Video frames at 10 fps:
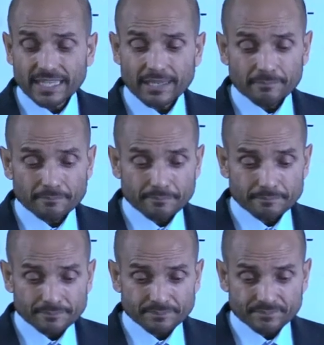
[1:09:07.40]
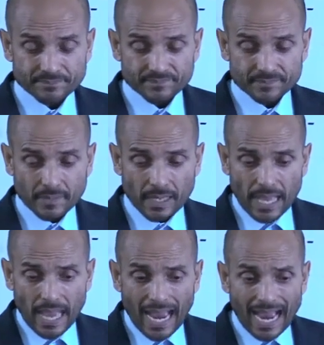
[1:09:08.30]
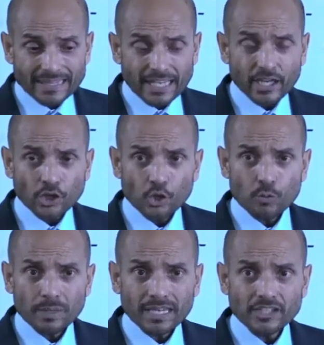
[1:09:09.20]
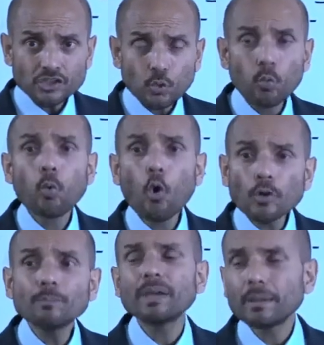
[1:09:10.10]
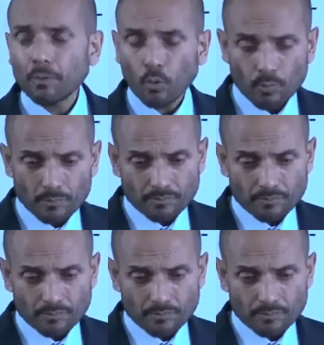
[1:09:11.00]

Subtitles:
it, and they're going to begin to warn people.